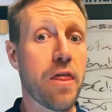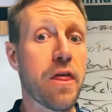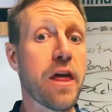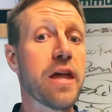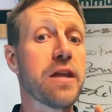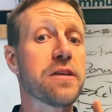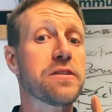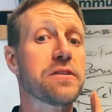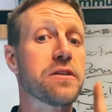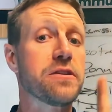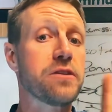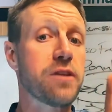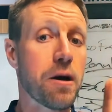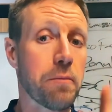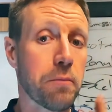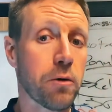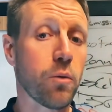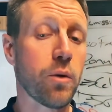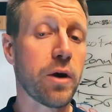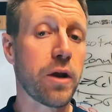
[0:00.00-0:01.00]
It is the
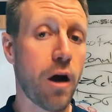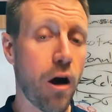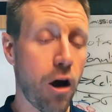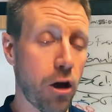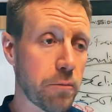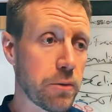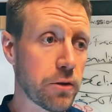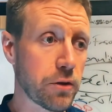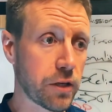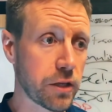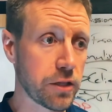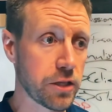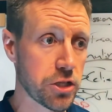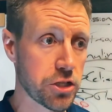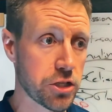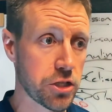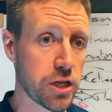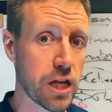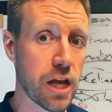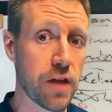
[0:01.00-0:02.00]
#1 autoimmune
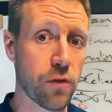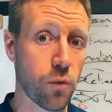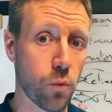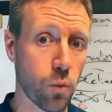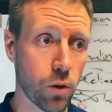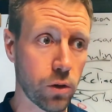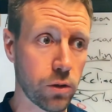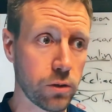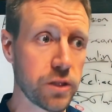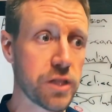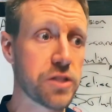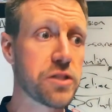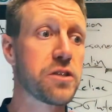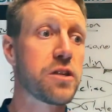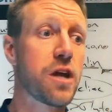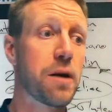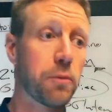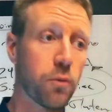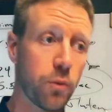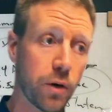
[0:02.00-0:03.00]
condition in the world. It's the
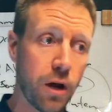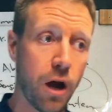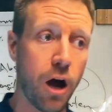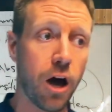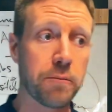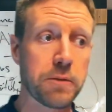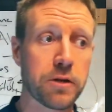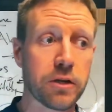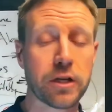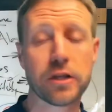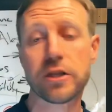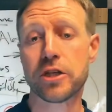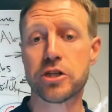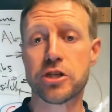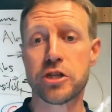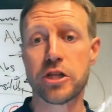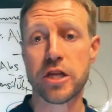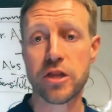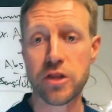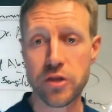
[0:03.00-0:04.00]
#1 autoimmune
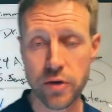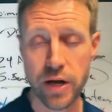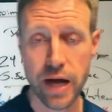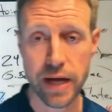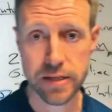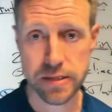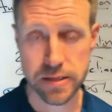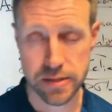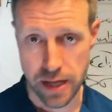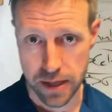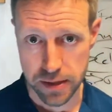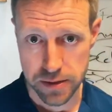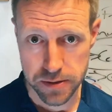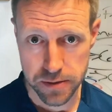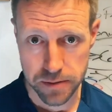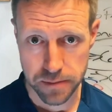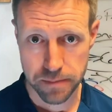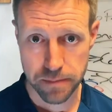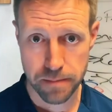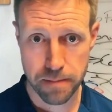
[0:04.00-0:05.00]
condition in the United
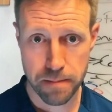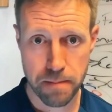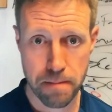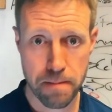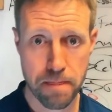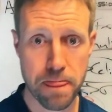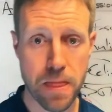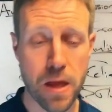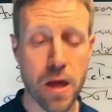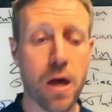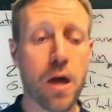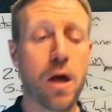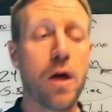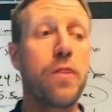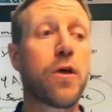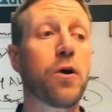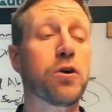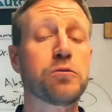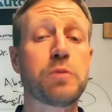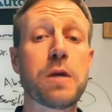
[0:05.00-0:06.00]
States.
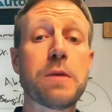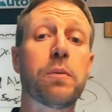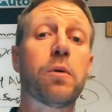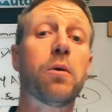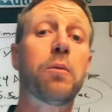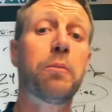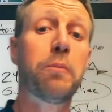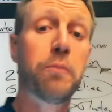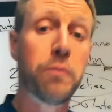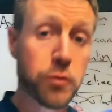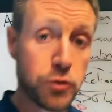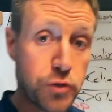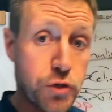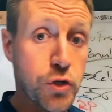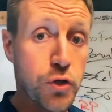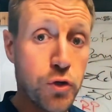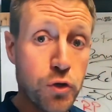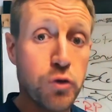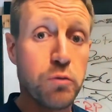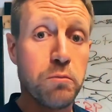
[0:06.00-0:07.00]
Those people
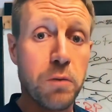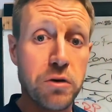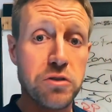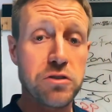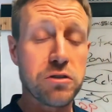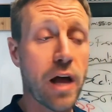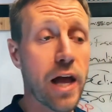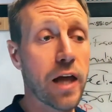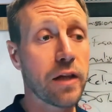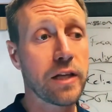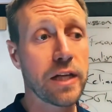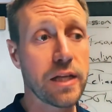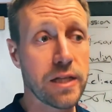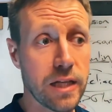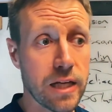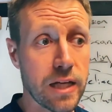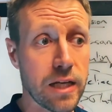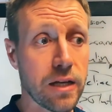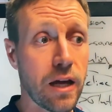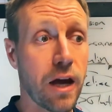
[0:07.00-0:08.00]
do most likely
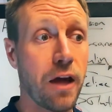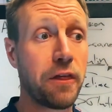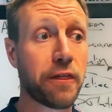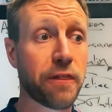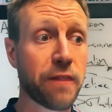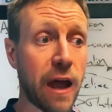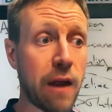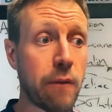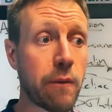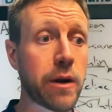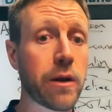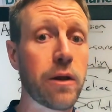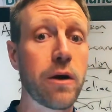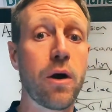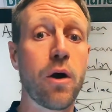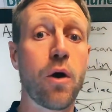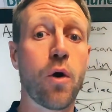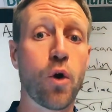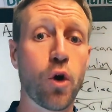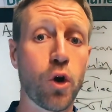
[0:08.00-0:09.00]
need a thyroid
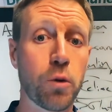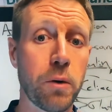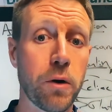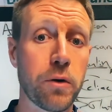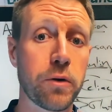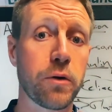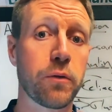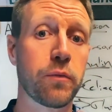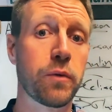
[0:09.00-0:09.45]
hormone